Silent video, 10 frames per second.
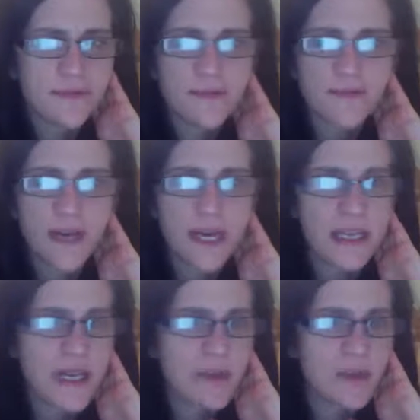to find that,
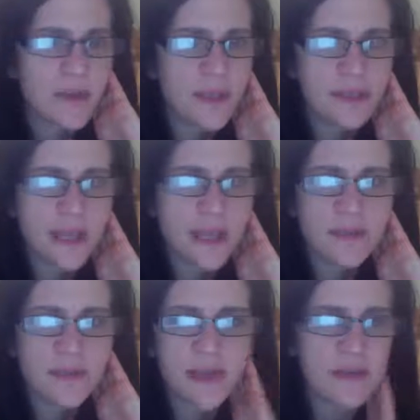but once that was
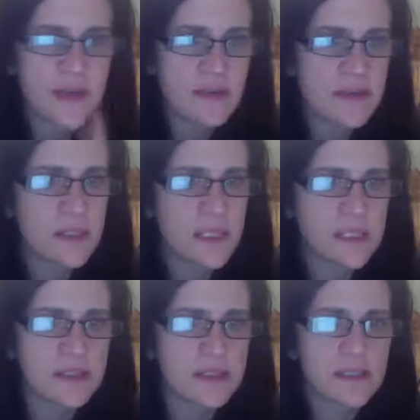found, that was really.
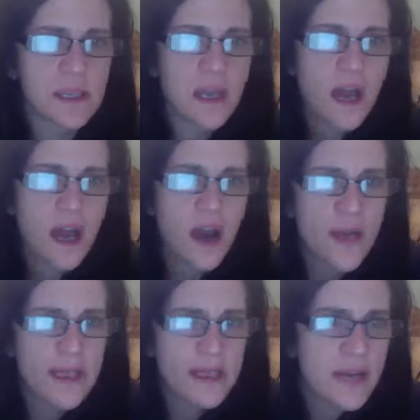Oh, I did
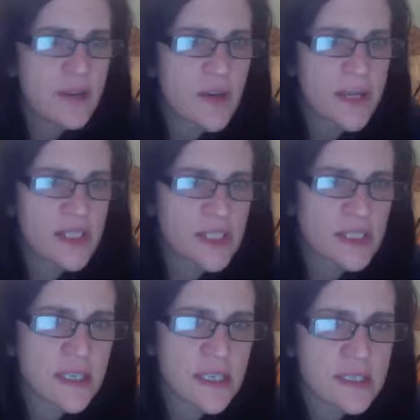have a question on
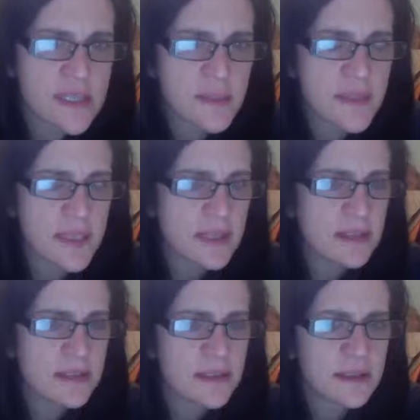something.
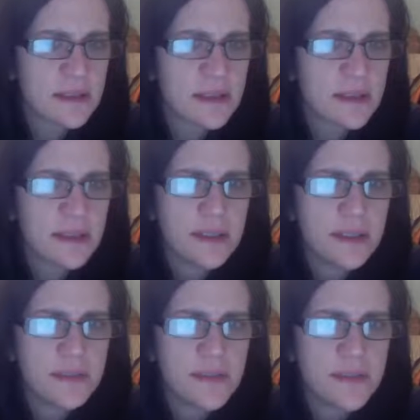
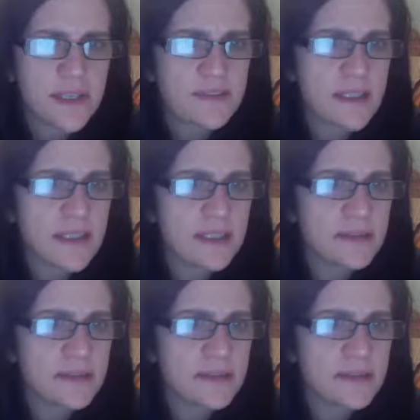I can find it.